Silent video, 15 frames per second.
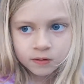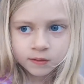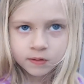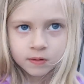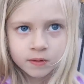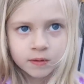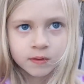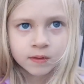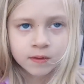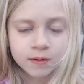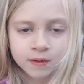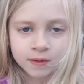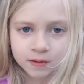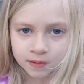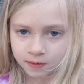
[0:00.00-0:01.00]
Oh,
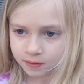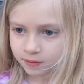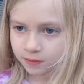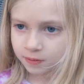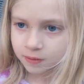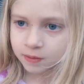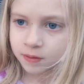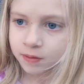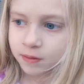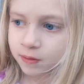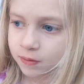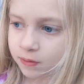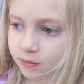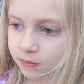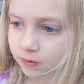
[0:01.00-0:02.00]
you have stuff on your
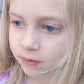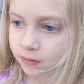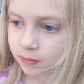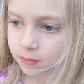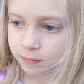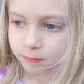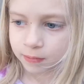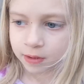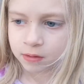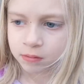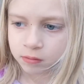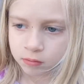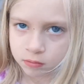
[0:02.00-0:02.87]
nose. Yeah?